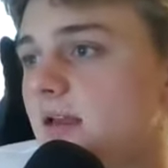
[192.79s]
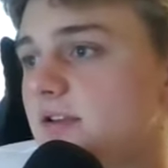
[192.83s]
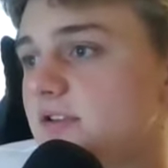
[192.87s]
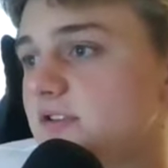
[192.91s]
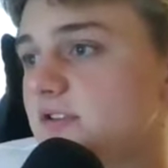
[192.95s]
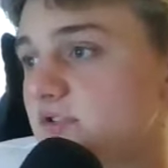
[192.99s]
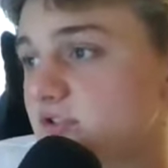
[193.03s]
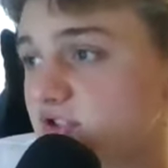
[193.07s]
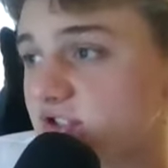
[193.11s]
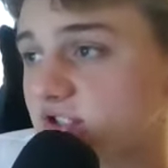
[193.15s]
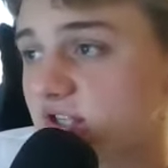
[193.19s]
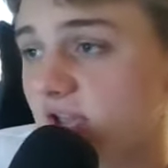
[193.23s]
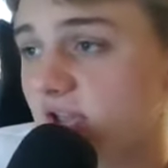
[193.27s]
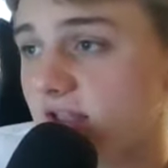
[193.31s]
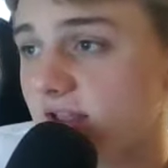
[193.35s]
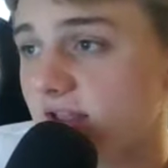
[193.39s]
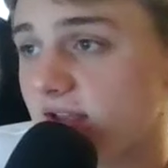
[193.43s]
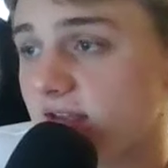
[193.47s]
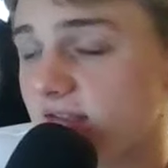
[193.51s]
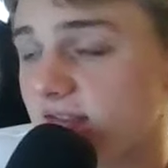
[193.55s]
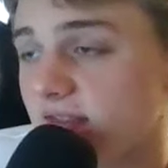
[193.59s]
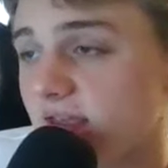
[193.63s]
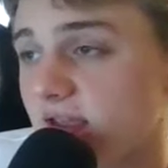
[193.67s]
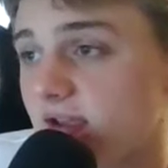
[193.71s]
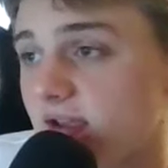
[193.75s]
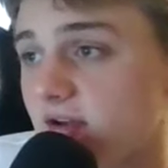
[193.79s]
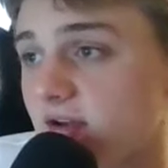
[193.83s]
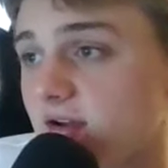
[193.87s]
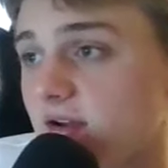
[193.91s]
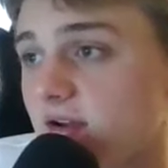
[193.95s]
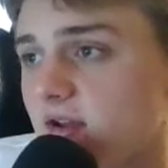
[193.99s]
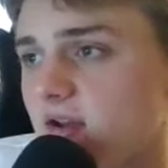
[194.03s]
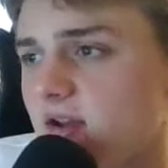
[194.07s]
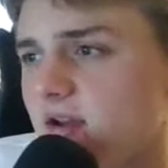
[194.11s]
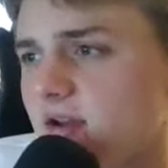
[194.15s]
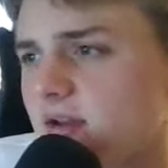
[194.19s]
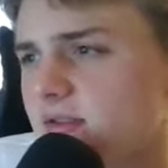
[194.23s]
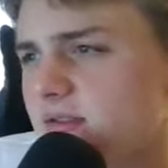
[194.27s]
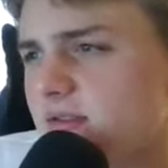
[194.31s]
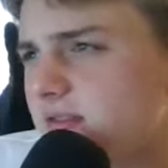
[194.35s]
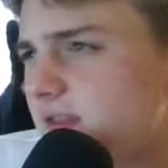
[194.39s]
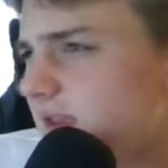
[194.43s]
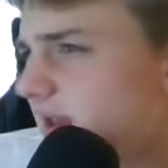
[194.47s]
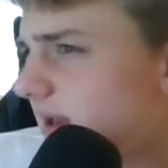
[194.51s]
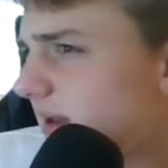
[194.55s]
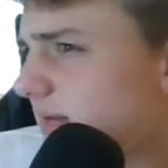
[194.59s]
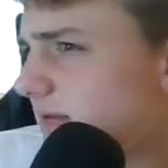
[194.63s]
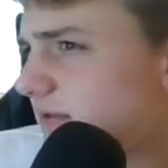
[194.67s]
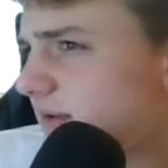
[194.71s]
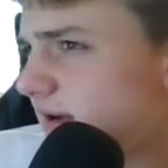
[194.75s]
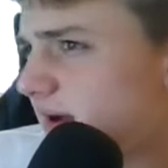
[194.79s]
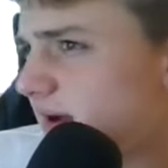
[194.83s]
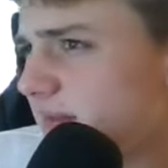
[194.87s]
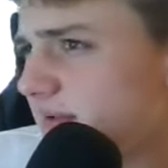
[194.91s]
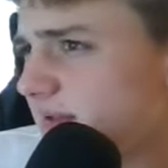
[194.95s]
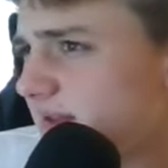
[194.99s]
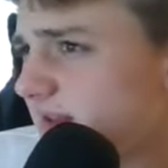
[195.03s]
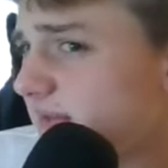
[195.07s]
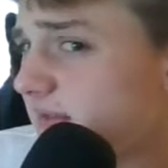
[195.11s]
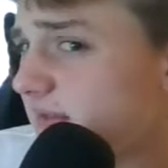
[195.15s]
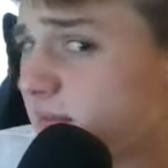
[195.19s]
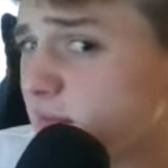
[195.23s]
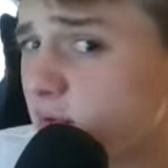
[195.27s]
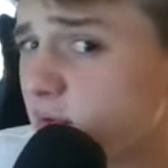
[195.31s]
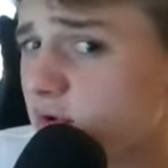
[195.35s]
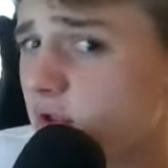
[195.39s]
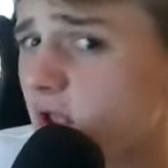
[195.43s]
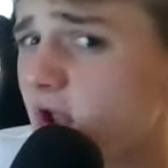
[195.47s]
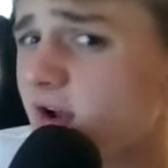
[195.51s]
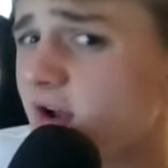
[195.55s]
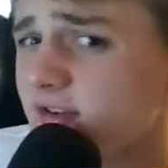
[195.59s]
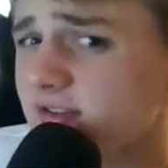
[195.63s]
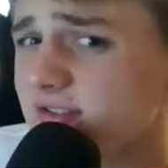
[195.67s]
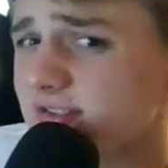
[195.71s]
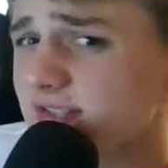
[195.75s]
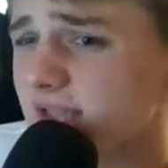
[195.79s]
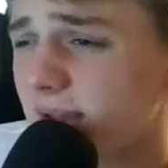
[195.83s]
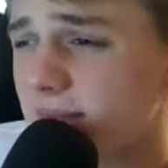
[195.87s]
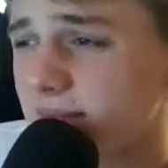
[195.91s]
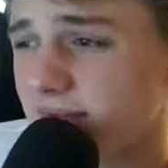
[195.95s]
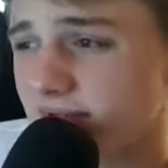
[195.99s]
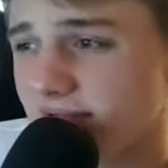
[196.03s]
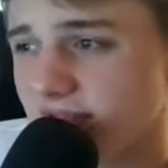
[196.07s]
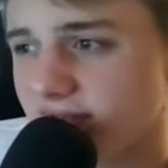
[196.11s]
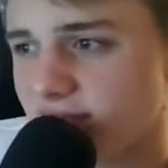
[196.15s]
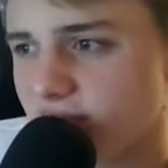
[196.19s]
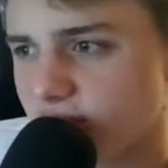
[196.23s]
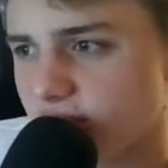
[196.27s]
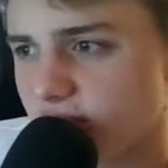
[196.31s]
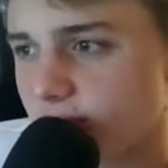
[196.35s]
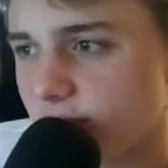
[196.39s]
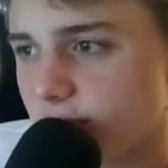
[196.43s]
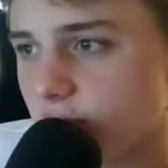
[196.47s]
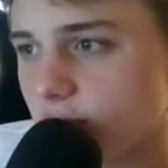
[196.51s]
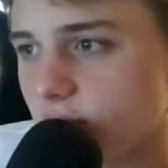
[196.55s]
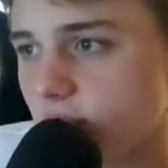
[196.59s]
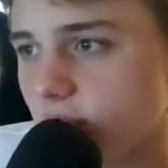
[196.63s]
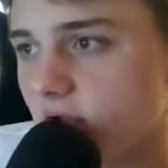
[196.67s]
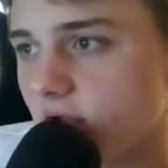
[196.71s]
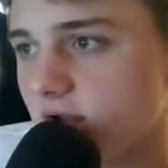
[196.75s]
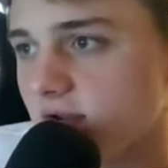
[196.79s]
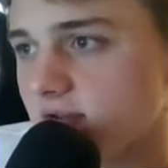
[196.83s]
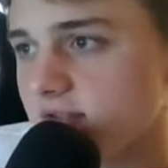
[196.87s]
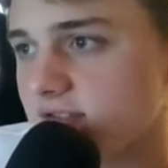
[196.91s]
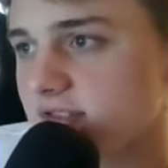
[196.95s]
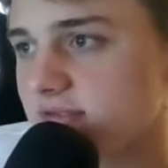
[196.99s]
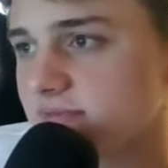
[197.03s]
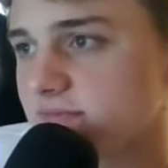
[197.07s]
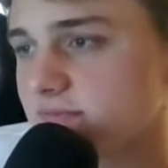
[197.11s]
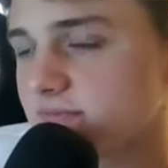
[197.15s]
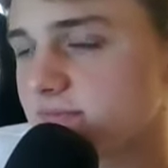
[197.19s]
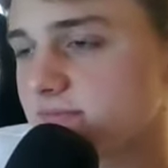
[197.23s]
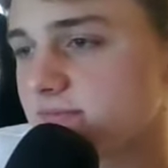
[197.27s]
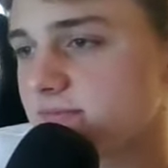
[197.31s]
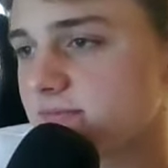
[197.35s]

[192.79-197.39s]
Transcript: So shout out there to I believe the Bulldogs. I believe they're the Bulldogs.